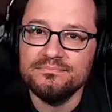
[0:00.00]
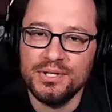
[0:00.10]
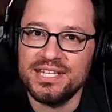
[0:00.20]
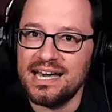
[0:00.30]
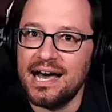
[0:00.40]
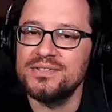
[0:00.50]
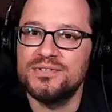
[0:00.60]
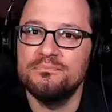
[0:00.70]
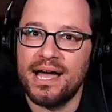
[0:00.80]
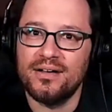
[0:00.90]
put the
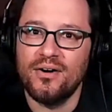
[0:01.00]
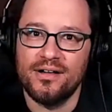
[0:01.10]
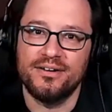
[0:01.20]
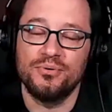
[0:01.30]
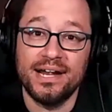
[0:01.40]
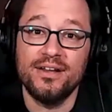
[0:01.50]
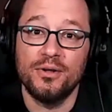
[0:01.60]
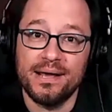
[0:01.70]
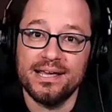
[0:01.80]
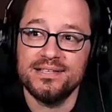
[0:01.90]
costume back on a
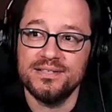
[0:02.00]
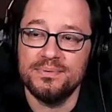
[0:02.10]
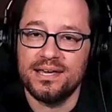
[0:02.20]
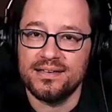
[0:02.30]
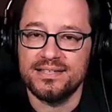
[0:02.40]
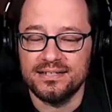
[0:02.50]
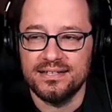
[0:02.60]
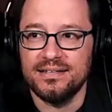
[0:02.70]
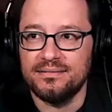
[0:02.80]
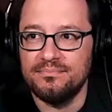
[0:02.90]
regular basis, because
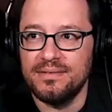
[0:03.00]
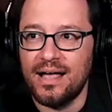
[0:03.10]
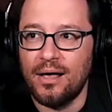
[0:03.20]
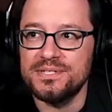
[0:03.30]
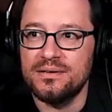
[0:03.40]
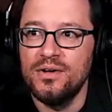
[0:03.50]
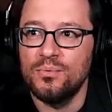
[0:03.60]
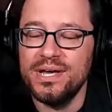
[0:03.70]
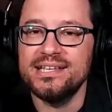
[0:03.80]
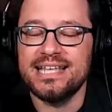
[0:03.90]
it helps
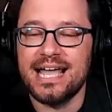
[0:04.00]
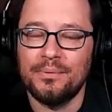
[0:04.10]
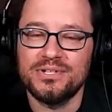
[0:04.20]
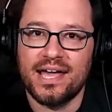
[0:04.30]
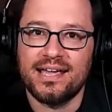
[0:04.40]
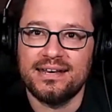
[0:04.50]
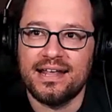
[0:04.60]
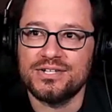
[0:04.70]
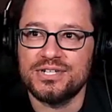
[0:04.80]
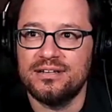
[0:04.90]
reestablish that
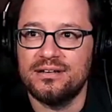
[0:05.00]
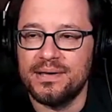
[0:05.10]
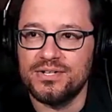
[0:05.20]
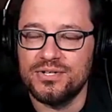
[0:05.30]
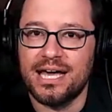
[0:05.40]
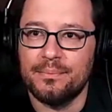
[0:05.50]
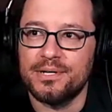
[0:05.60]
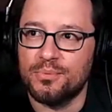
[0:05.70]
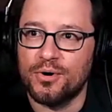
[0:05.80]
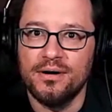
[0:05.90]
connection, and it makes you that
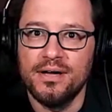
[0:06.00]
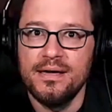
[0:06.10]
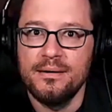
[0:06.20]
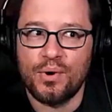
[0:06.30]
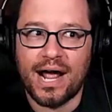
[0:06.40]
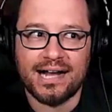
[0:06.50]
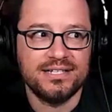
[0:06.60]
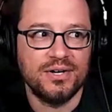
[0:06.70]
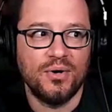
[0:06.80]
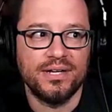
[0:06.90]
much more
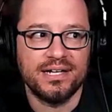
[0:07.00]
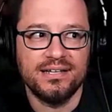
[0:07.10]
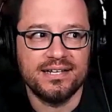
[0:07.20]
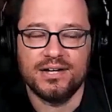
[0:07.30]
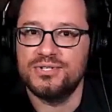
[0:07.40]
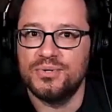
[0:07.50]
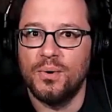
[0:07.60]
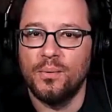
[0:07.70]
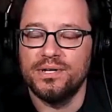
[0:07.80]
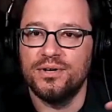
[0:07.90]
practical and
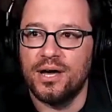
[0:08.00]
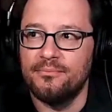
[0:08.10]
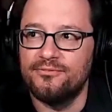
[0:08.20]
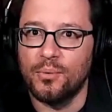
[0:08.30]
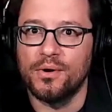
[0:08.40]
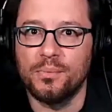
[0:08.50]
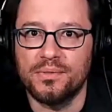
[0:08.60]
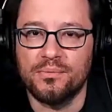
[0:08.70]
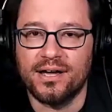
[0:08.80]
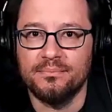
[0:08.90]
contextual when you come forth
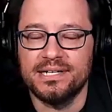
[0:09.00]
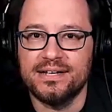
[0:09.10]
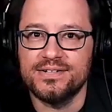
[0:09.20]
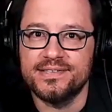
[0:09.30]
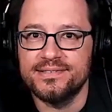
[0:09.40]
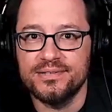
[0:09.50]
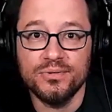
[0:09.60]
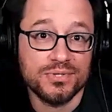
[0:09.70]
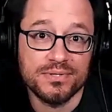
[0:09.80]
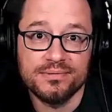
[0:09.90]
with recommendations and
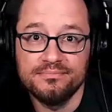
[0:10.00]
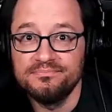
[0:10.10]
solutions.